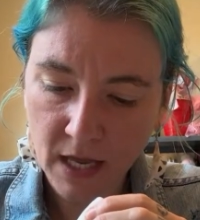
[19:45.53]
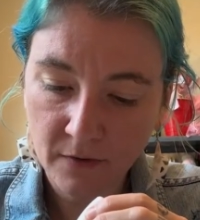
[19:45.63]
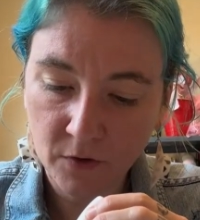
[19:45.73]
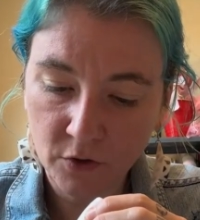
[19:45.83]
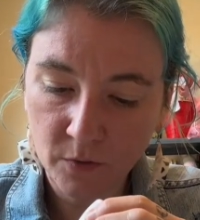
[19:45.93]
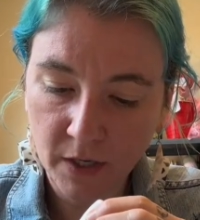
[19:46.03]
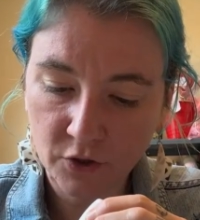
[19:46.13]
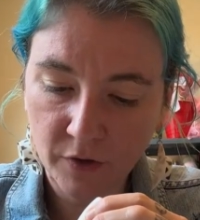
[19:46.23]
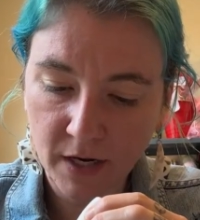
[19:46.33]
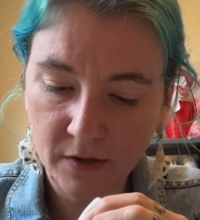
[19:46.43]
And if you're doing
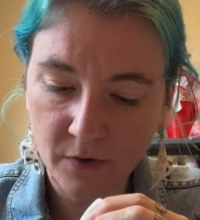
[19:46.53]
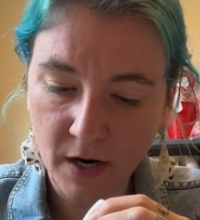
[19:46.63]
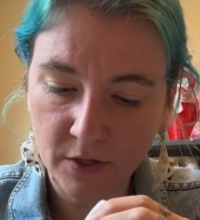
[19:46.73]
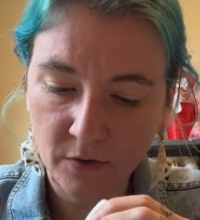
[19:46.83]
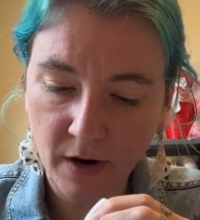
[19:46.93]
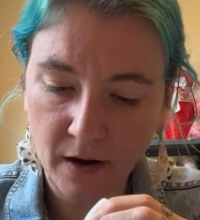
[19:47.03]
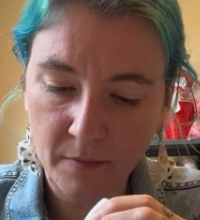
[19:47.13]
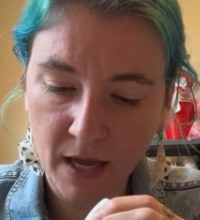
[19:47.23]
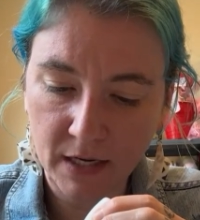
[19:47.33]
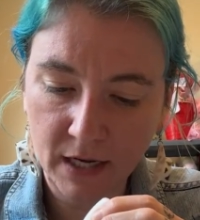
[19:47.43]
a transfer, I do
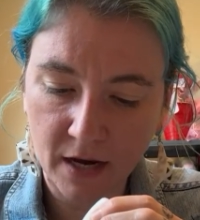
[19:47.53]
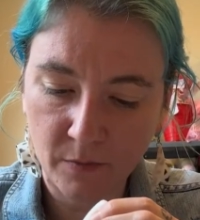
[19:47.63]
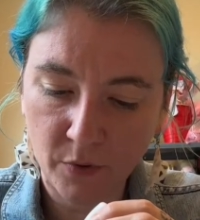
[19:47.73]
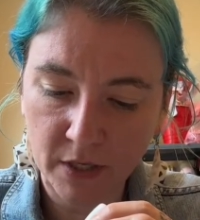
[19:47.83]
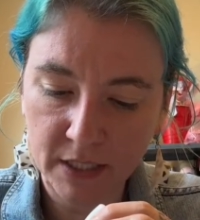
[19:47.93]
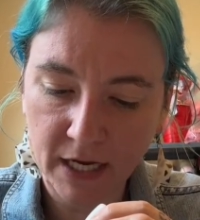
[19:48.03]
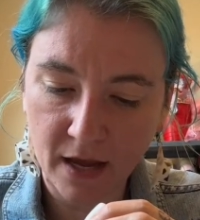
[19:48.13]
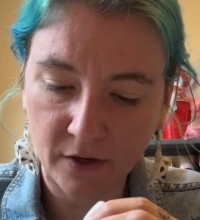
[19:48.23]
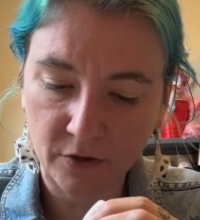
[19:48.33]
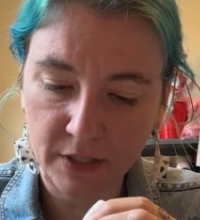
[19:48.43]
recommend kind of
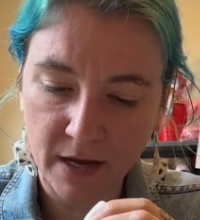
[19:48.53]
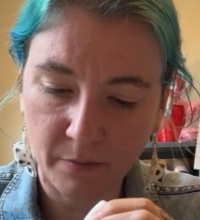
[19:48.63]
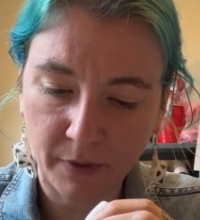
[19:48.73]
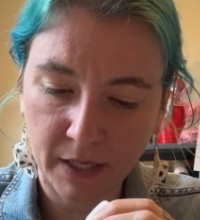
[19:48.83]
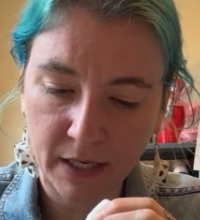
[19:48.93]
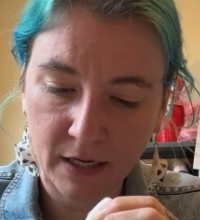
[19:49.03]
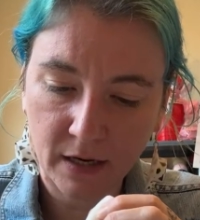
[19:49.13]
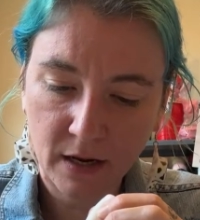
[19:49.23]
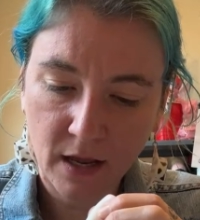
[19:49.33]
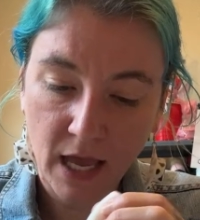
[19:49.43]
printing out your template
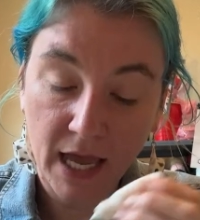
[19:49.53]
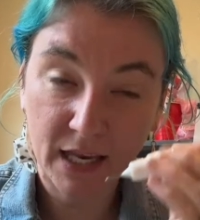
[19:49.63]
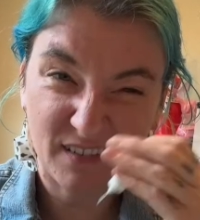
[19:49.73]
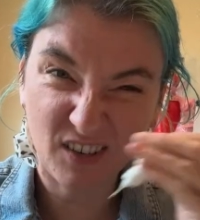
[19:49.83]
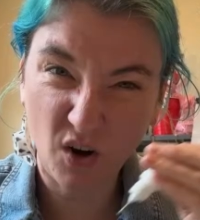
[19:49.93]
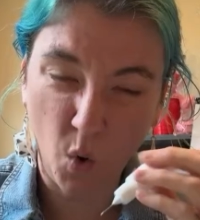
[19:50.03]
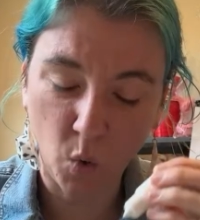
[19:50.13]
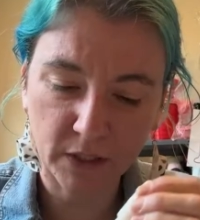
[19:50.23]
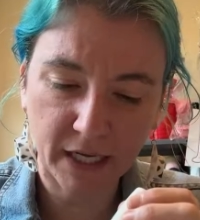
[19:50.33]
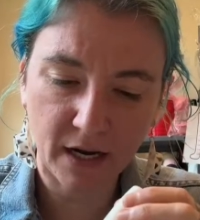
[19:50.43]
and
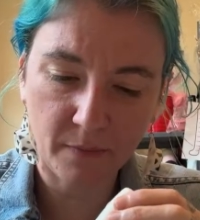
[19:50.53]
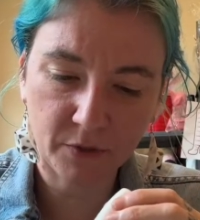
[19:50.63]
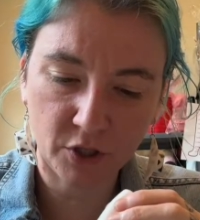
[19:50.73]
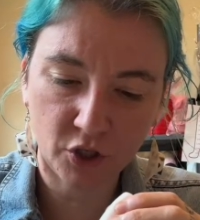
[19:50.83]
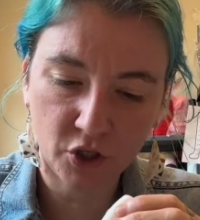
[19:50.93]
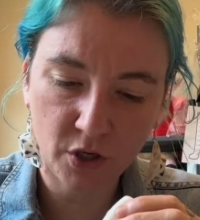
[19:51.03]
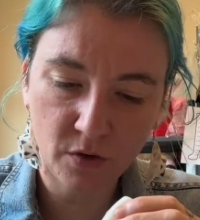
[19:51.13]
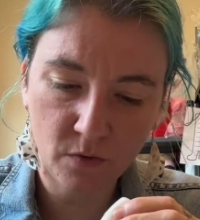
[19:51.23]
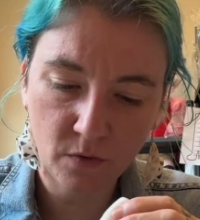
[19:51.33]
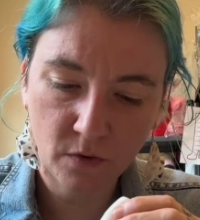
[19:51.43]
holding it up to the
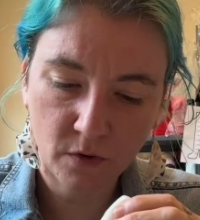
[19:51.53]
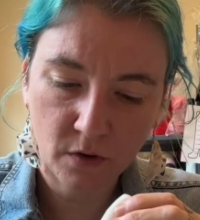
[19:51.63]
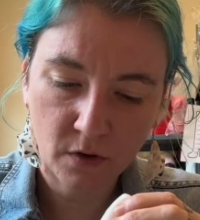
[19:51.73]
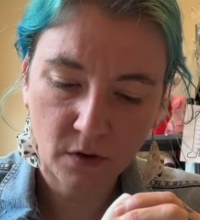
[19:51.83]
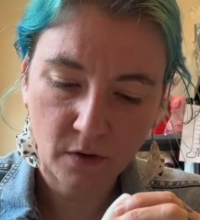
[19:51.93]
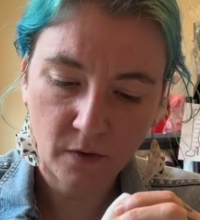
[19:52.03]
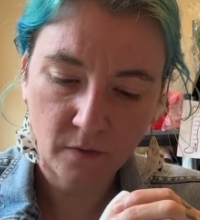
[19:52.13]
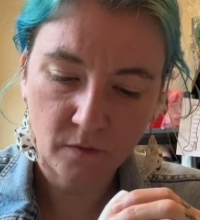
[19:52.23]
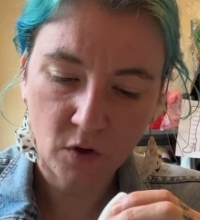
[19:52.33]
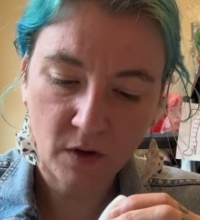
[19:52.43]
shoe.
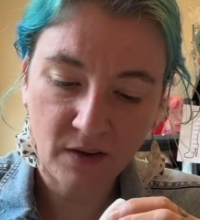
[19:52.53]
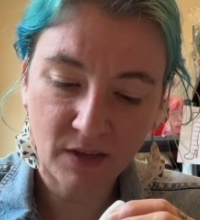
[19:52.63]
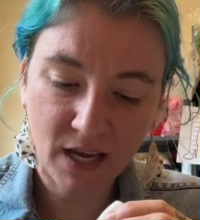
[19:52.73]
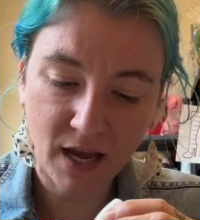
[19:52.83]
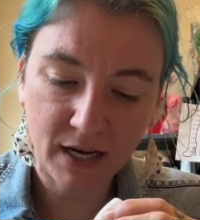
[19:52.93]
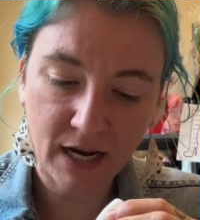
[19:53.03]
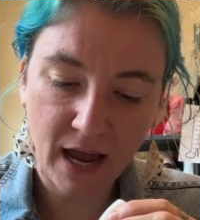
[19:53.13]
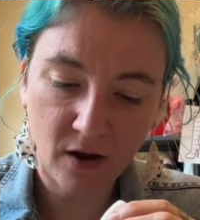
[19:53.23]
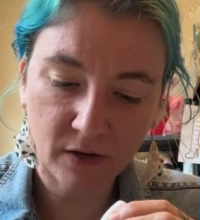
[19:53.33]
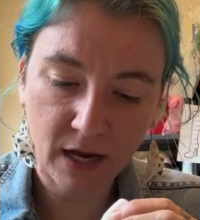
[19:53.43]
You can even cut
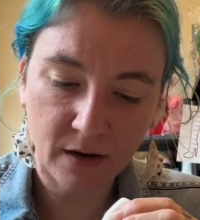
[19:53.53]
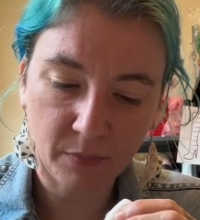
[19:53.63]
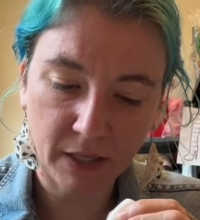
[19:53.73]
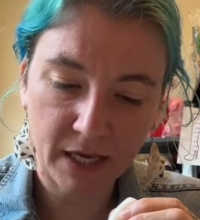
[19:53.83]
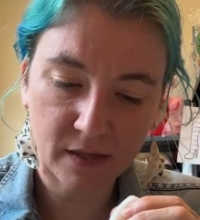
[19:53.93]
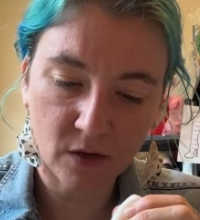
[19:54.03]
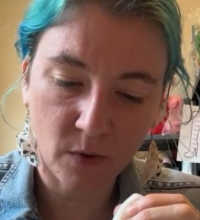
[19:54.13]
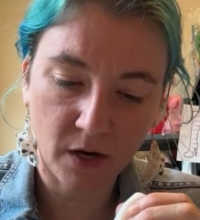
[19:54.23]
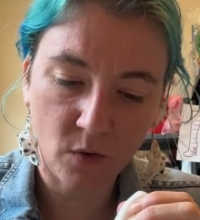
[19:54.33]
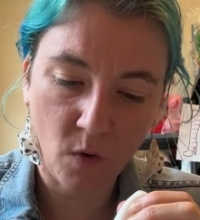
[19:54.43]
it out and kind of place
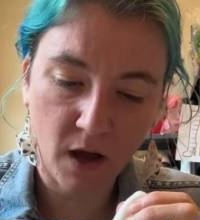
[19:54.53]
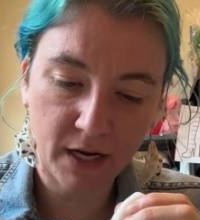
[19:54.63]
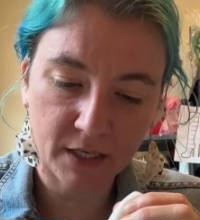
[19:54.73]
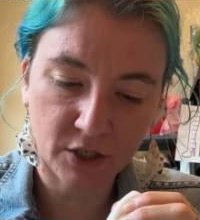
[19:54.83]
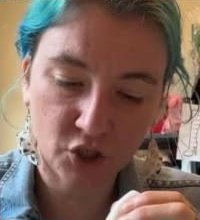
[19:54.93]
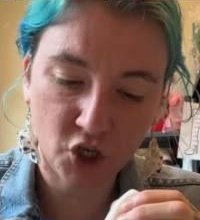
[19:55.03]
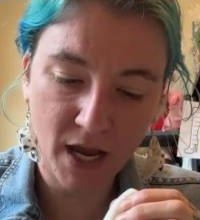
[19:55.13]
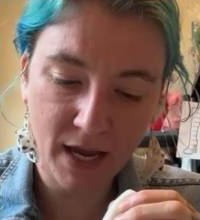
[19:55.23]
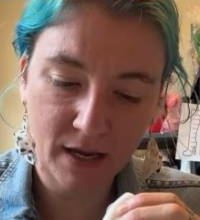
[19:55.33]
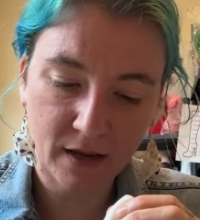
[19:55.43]
it where you want it to
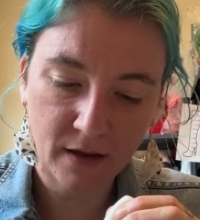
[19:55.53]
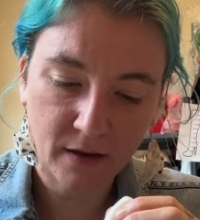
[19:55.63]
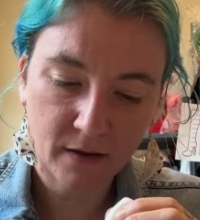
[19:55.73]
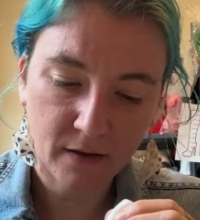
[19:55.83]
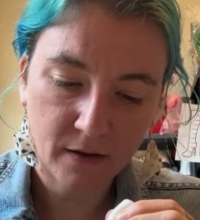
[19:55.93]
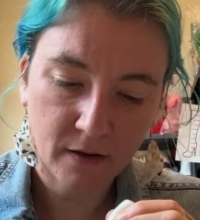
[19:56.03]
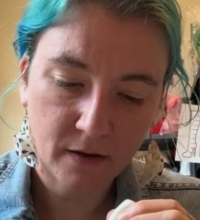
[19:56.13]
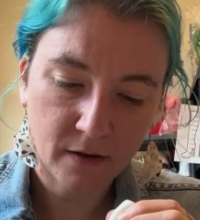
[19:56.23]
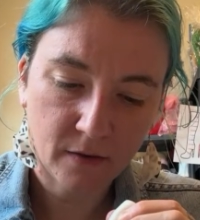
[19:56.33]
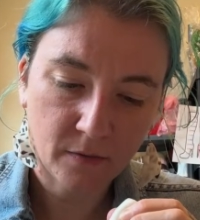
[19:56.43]
check,
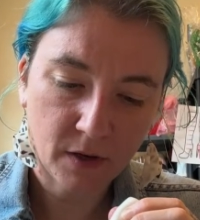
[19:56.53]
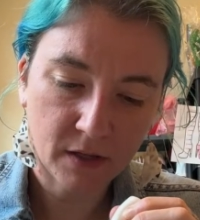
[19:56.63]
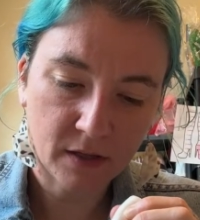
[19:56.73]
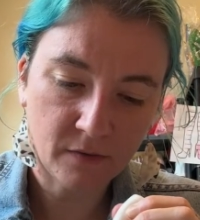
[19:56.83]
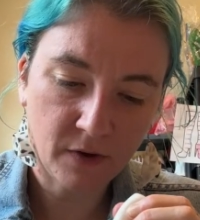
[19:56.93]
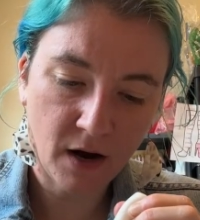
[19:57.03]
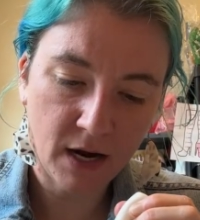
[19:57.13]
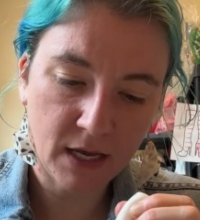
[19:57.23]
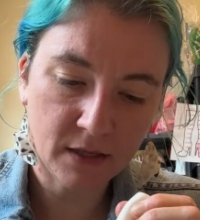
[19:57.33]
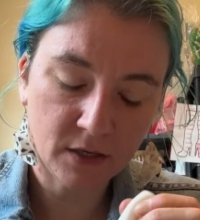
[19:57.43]
because it's
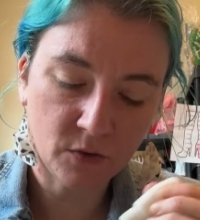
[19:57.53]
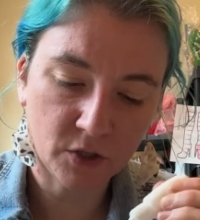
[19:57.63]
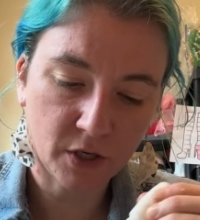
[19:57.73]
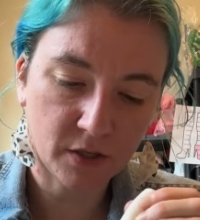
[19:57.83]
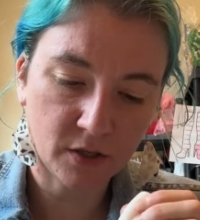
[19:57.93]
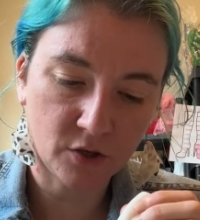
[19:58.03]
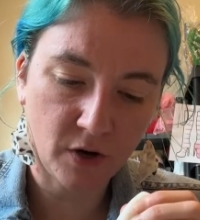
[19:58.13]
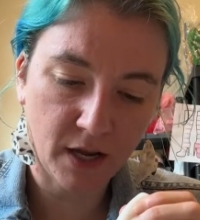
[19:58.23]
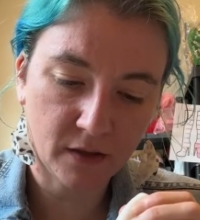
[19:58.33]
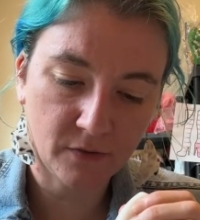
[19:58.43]
very easy to adjust the
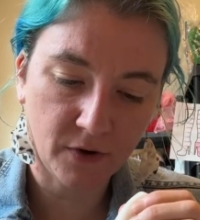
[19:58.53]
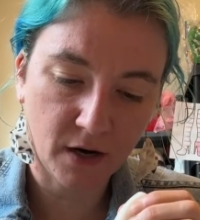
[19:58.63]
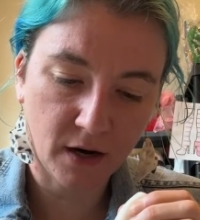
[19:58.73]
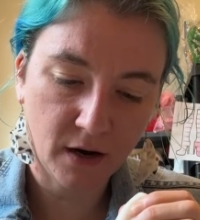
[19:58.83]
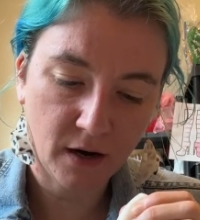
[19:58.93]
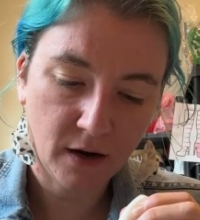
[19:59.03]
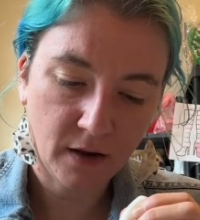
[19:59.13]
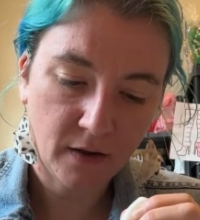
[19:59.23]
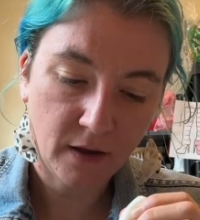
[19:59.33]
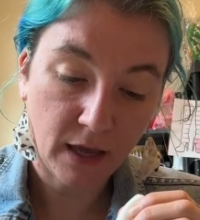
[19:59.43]
transfer
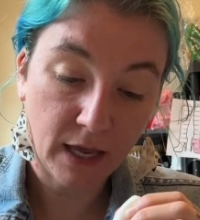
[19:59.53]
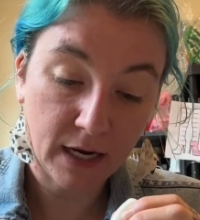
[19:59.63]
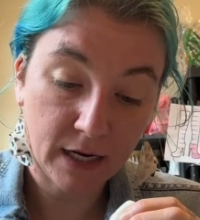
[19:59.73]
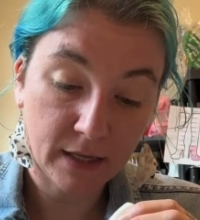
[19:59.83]
and